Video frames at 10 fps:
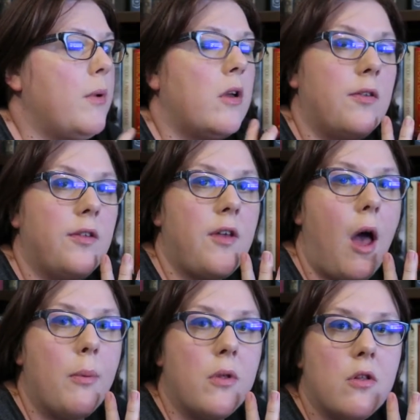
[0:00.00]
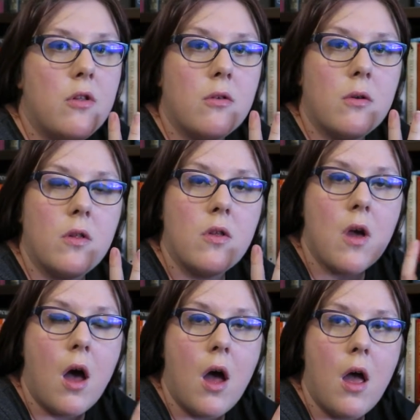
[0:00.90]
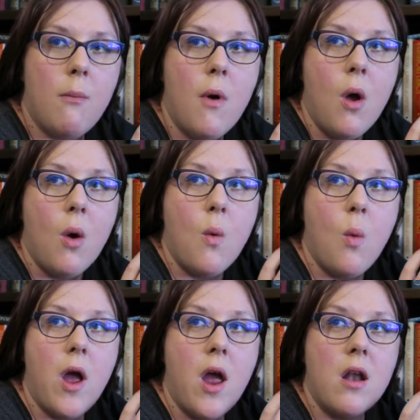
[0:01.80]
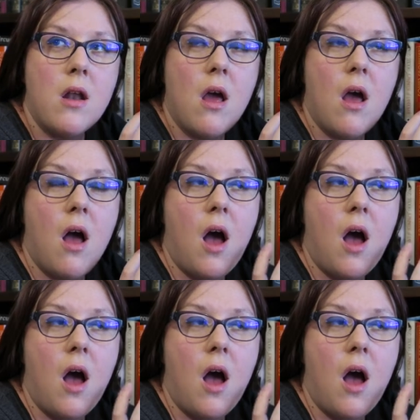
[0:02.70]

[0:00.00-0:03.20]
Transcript: because this happens during the time when